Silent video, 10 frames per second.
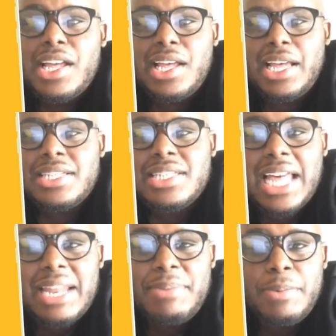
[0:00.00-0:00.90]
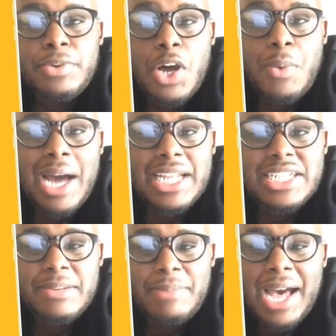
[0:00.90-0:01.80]
it's letting people know why they
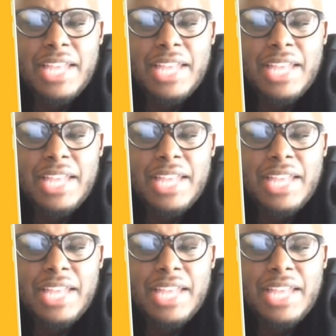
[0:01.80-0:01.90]
should buy.